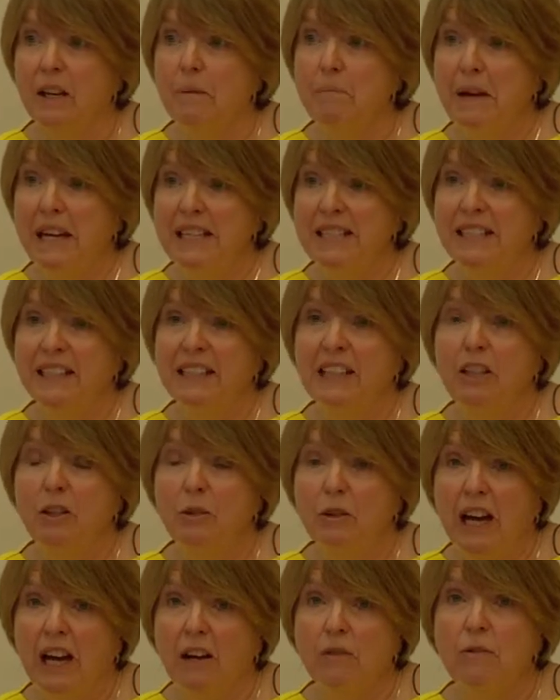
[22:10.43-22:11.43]
basically
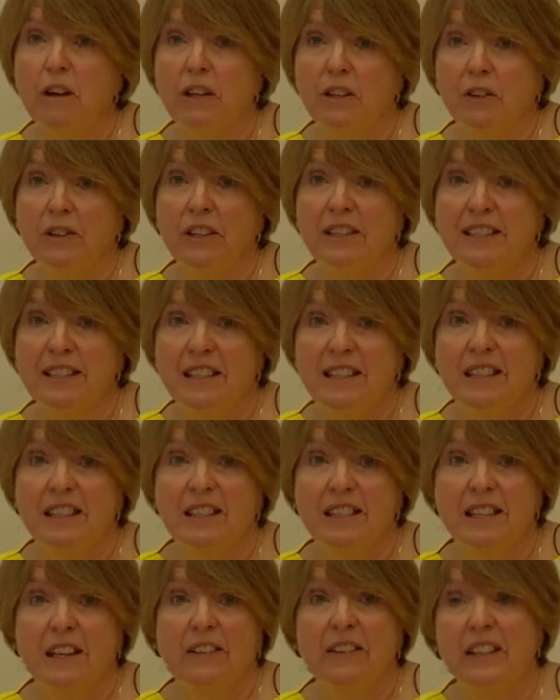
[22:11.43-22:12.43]
you get a run on the
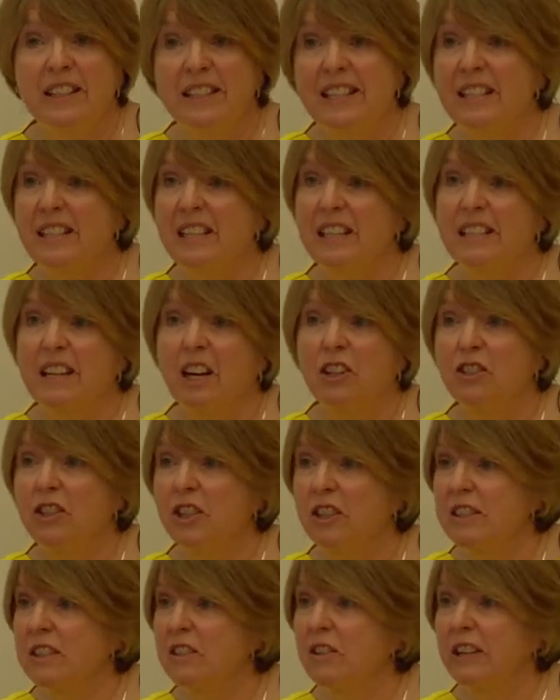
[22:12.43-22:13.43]
cities, and the cities are
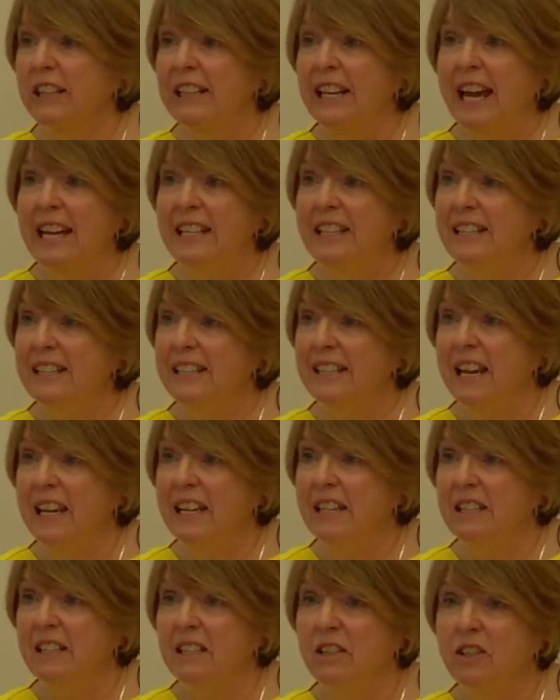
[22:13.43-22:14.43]
just not in any
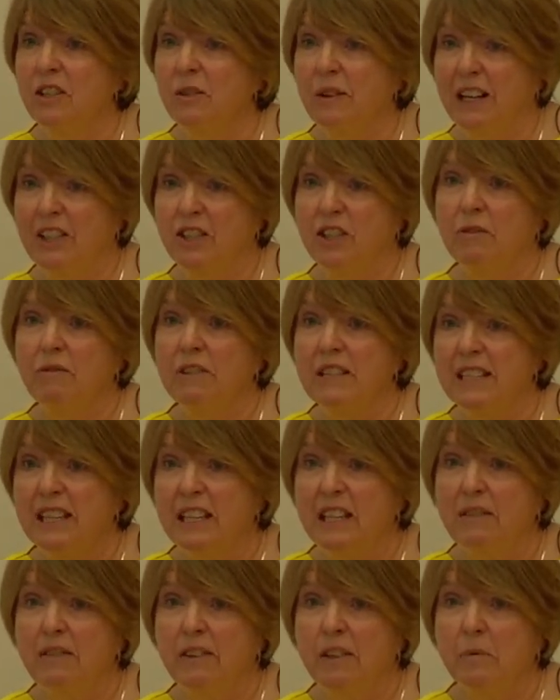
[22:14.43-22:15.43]
state to actually
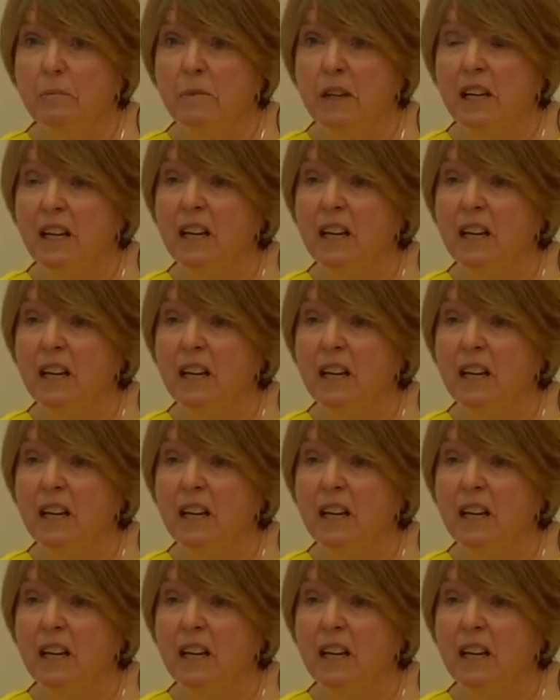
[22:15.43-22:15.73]
receive them.